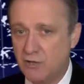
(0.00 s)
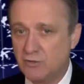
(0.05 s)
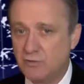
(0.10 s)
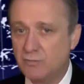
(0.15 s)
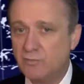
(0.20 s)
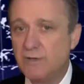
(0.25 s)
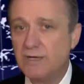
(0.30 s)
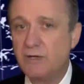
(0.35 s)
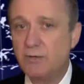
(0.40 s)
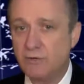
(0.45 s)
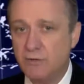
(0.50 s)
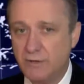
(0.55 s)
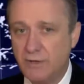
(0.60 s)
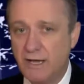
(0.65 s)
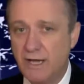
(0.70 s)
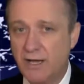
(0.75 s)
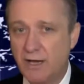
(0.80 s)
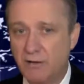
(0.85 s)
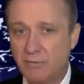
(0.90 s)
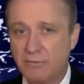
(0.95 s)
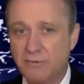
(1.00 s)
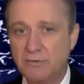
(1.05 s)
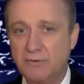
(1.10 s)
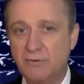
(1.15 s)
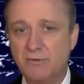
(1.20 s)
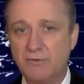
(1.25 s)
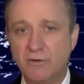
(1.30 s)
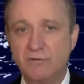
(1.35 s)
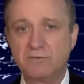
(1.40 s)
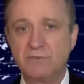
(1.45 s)
to be good help to
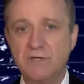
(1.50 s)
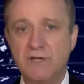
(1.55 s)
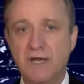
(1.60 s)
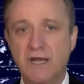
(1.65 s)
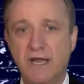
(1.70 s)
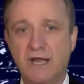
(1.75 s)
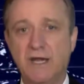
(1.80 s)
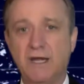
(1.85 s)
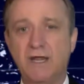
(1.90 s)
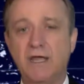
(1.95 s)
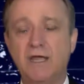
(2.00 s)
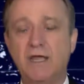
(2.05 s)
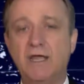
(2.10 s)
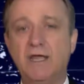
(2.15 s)
those in need